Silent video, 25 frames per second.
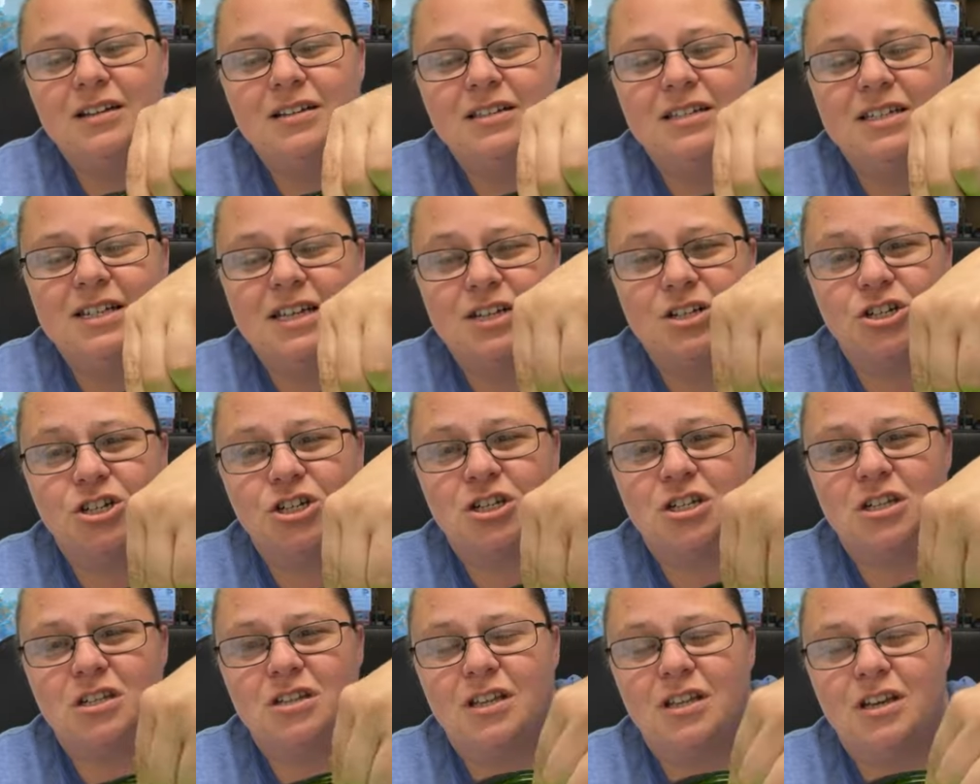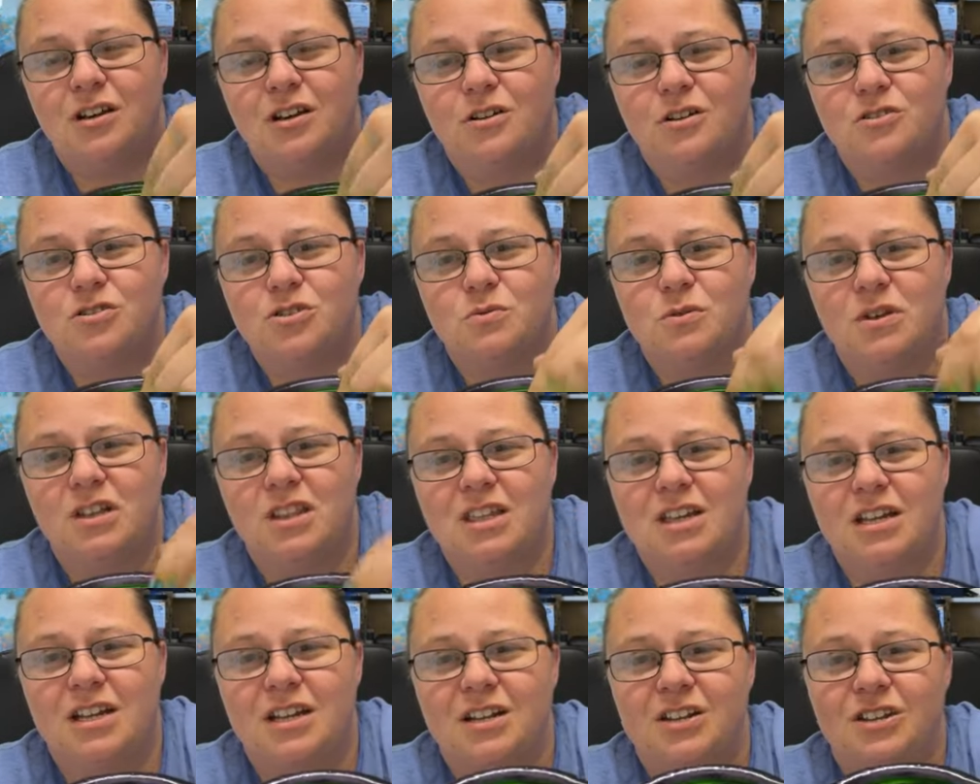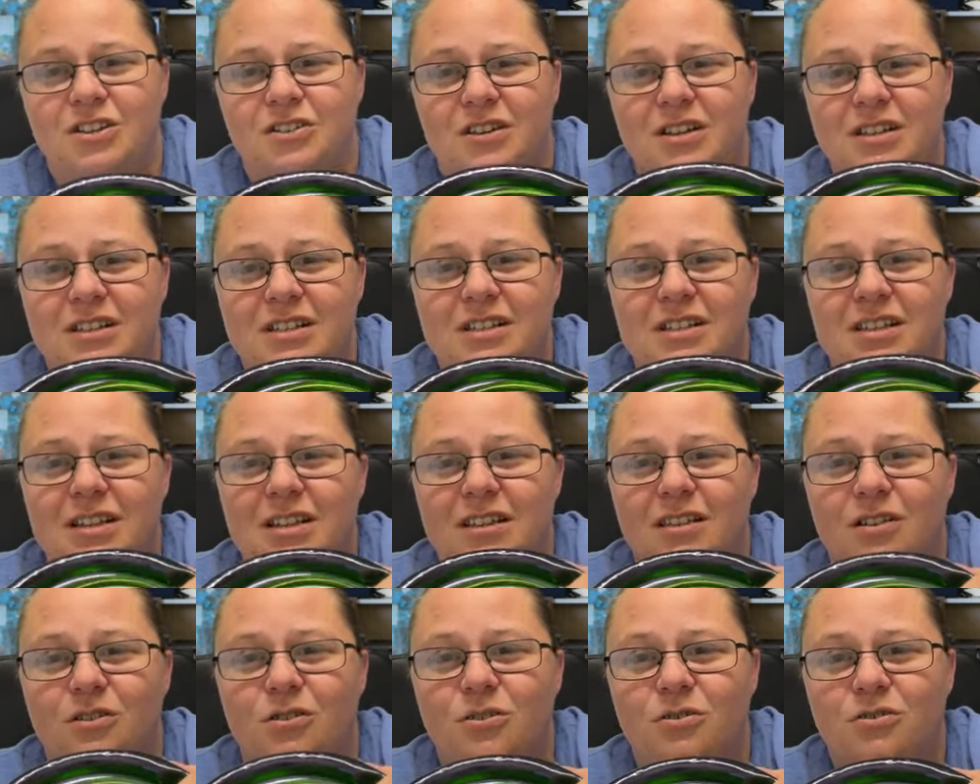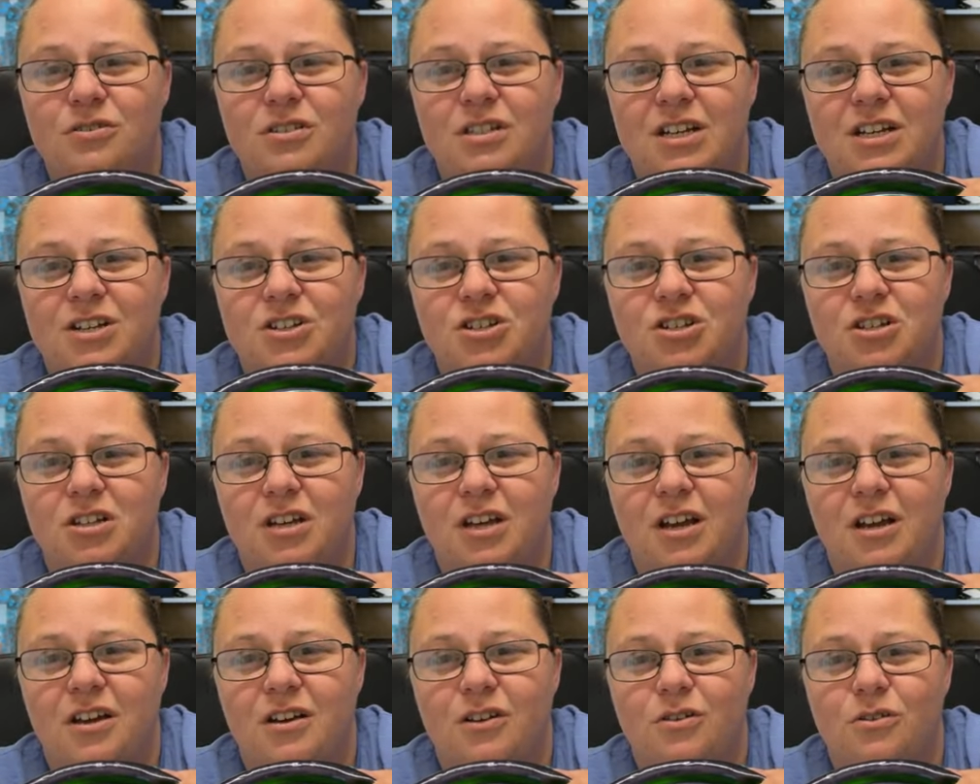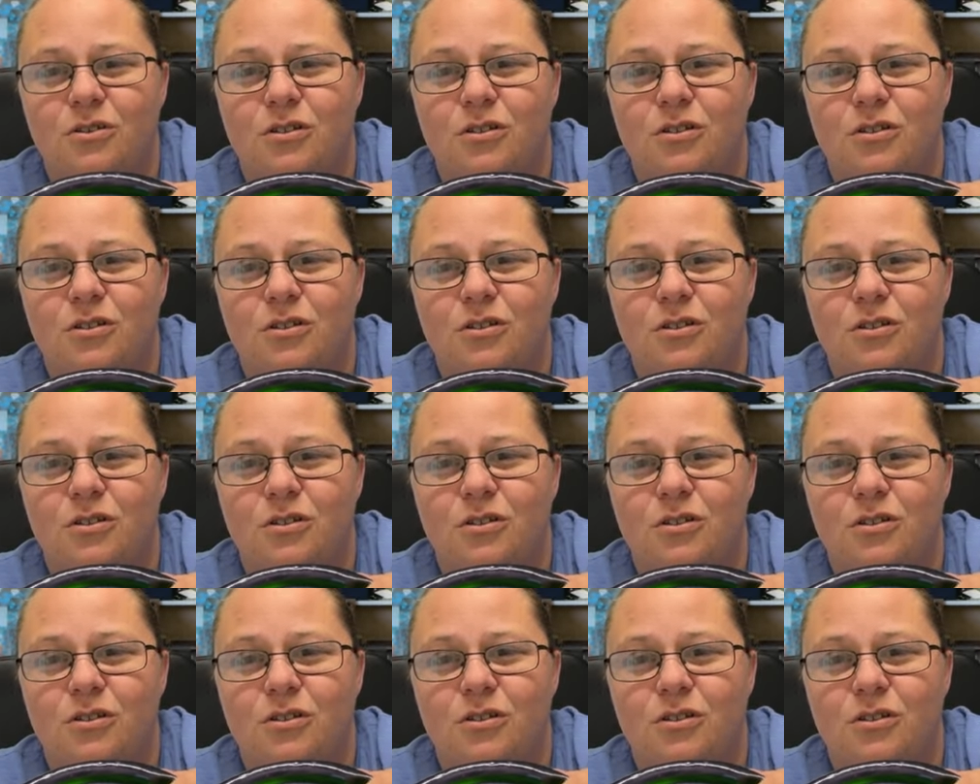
dish that goes with it and you can see the whole dish like